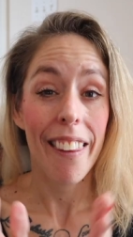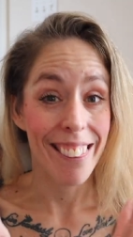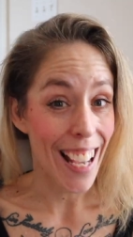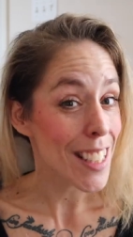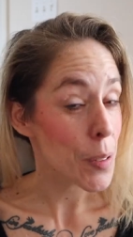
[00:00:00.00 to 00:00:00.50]

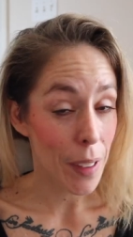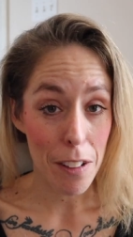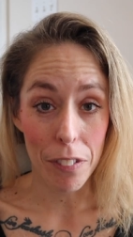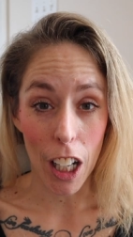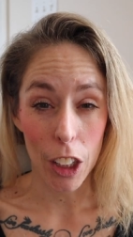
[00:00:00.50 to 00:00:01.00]
That's what I
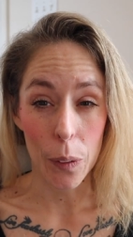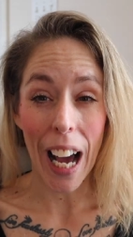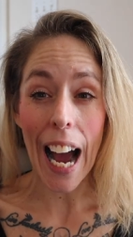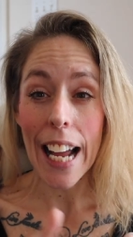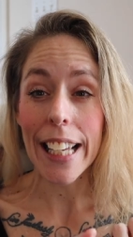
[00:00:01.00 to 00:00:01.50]
followed.
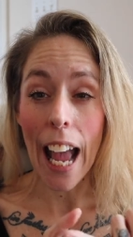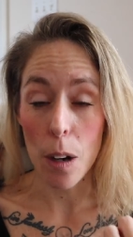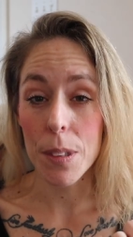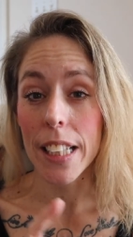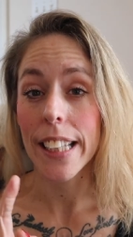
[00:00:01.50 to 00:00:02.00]
I
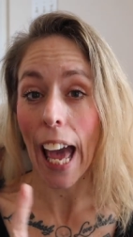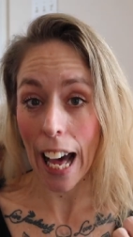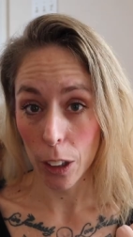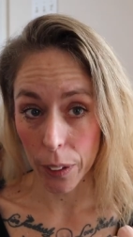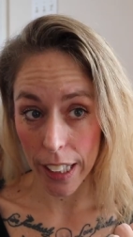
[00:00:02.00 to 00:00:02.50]
counted
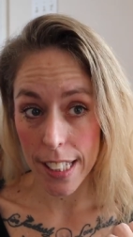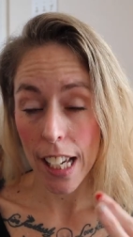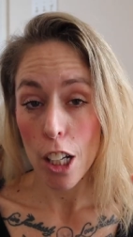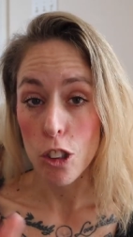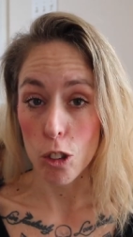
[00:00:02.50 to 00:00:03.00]
calories.
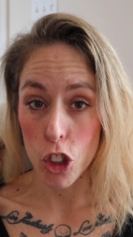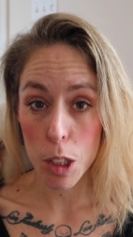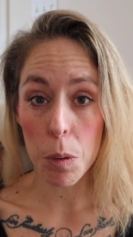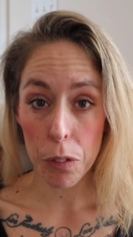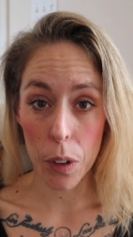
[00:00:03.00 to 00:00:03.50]
So
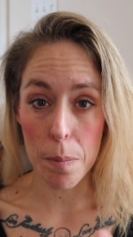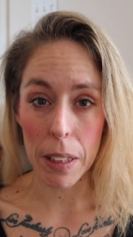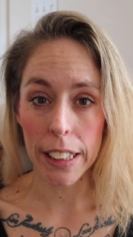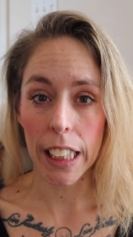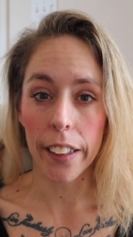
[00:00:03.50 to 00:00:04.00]
just before the
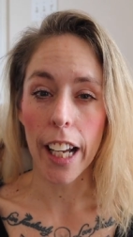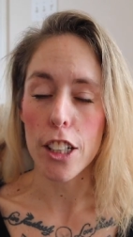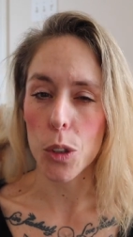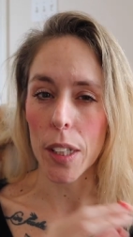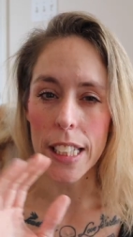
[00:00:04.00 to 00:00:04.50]
military, I
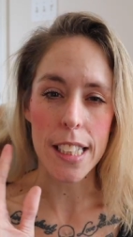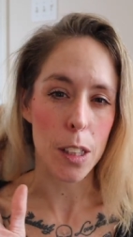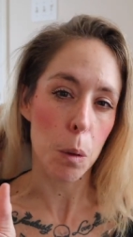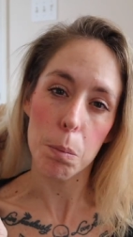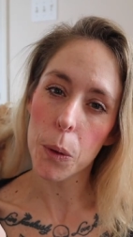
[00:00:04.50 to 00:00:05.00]
joined this
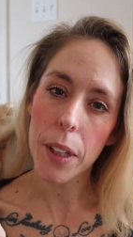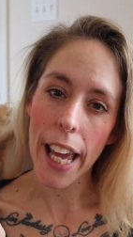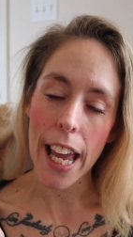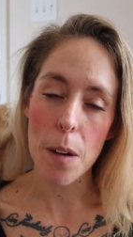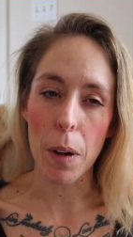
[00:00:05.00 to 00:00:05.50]
little boot
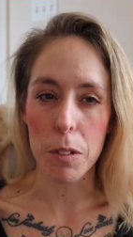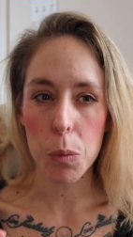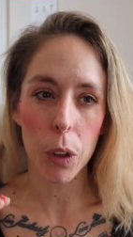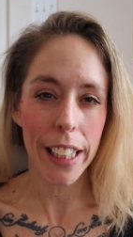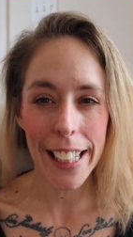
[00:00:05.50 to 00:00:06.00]
camp. I was
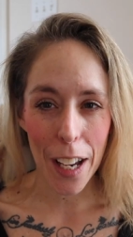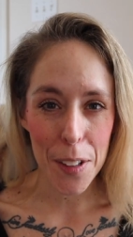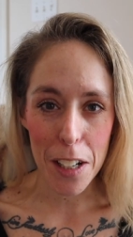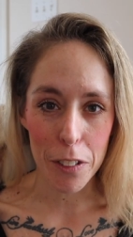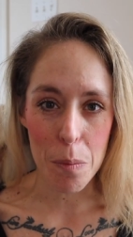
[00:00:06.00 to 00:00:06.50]
working
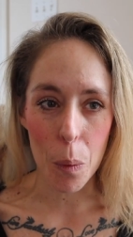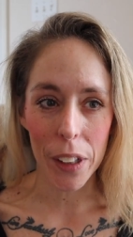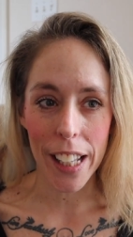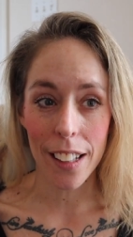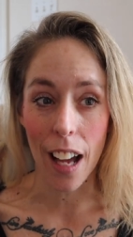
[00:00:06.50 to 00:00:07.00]
out every
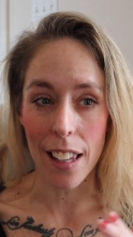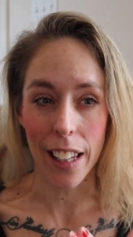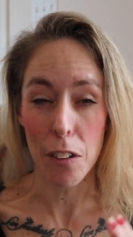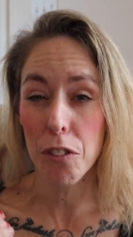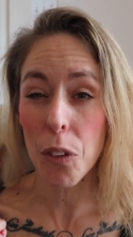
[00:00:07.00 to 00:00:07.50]
morning at
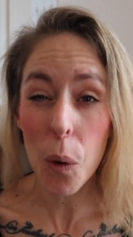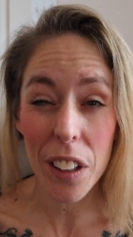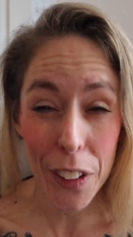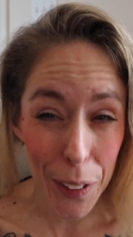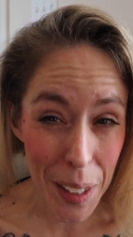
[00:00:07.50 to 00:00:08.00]
like four
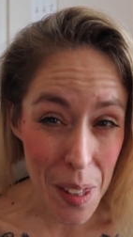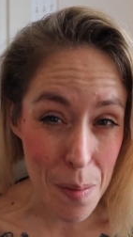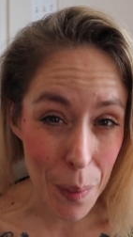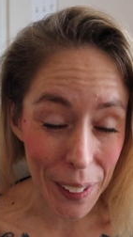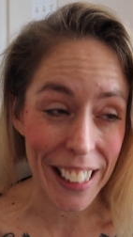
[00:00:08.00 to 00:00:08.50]
thirty in the
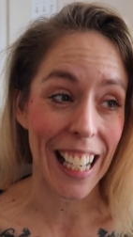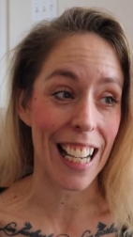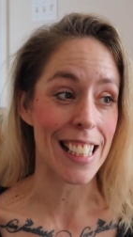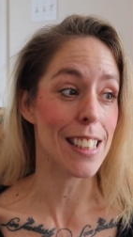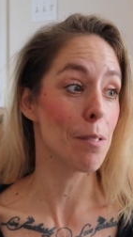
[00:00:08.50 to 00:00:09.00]
morning,
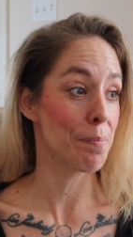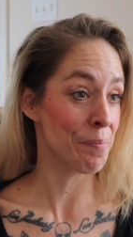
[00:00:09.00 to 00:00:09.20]
guys.